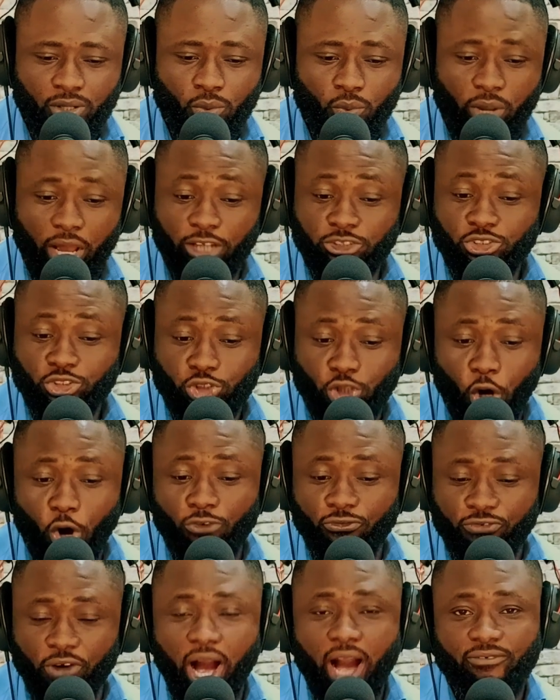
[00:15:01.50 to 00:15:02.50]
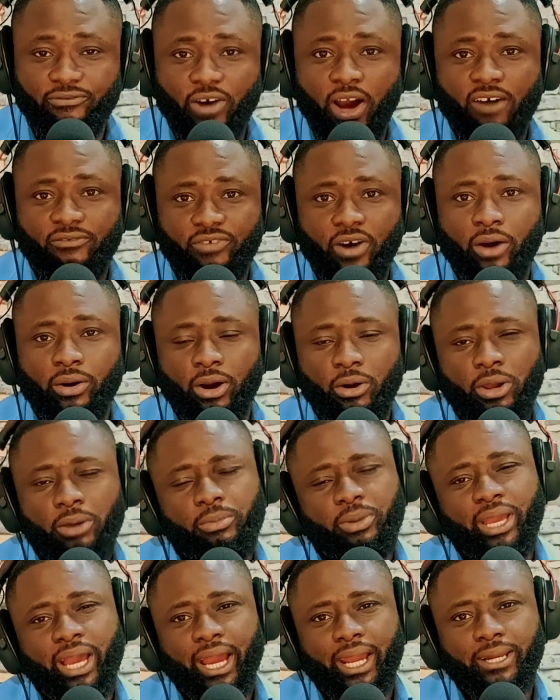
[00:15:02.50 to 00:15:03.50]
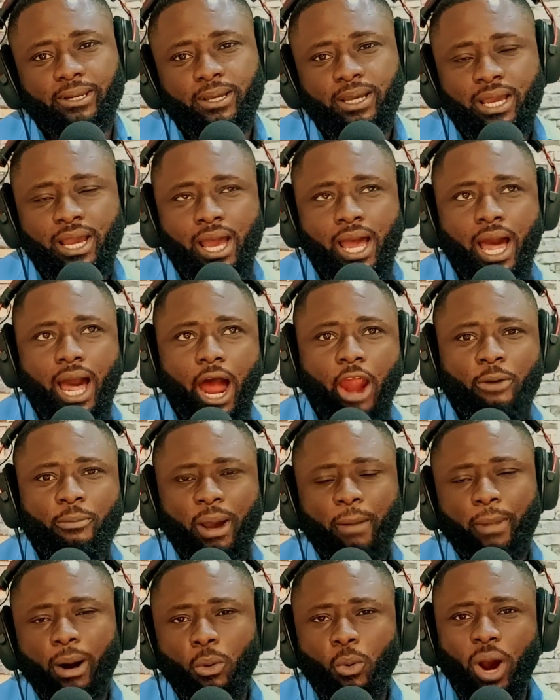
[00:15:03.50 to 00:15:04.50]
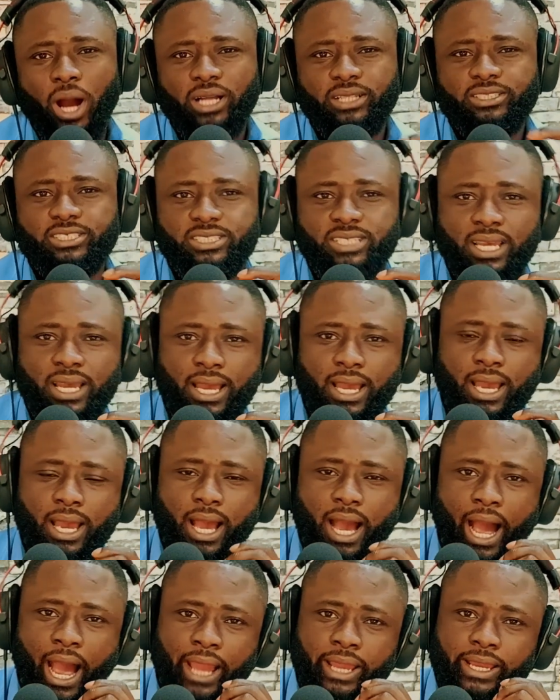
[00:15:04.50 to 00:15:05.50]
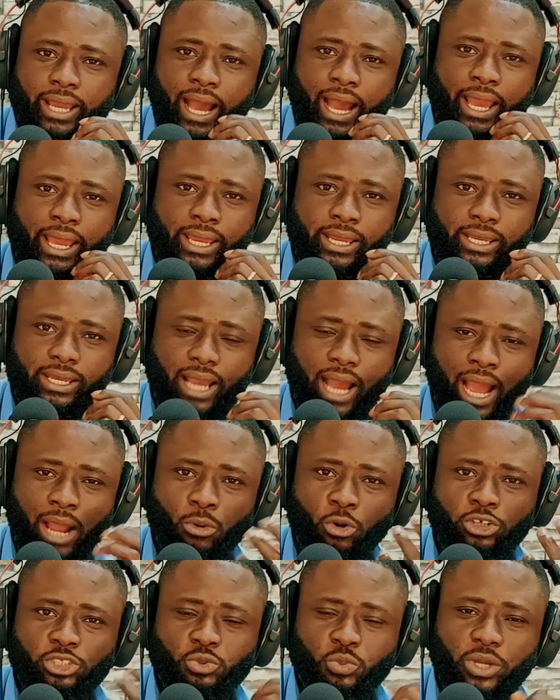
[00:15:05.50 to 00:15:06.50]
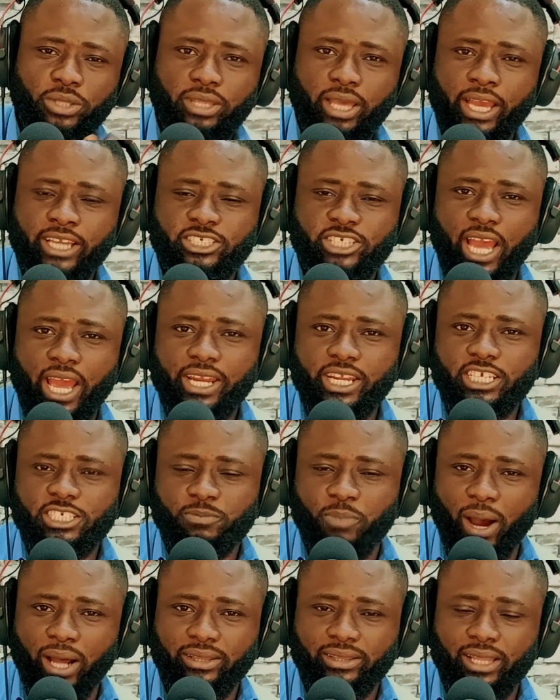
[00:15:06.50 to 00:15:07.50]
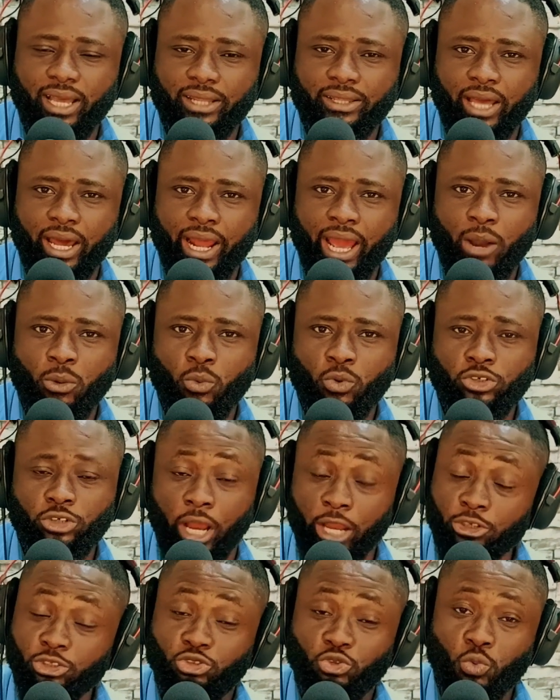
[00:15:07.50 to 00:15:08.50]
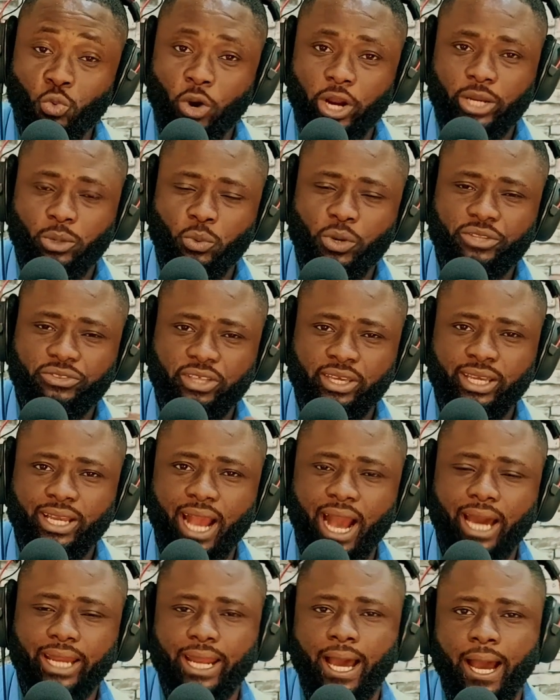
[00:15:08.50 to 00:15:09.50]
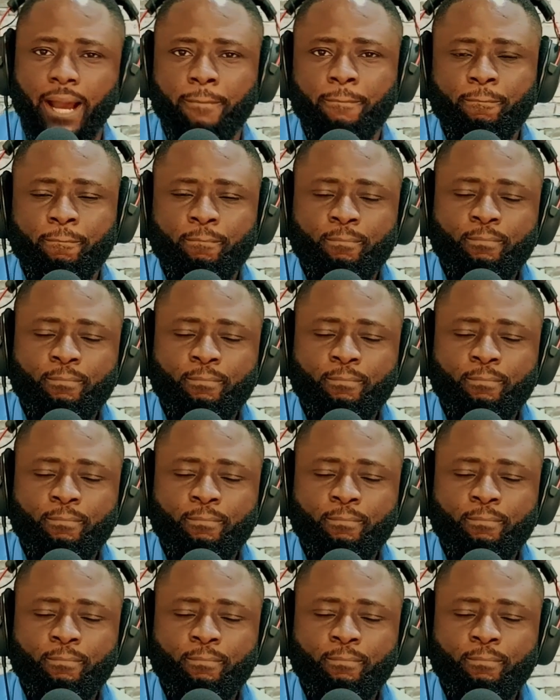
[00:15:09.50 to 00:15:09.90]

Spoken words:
We are so far away behind. I remember once I was with a Chinese partner that I used to work with in Ghana.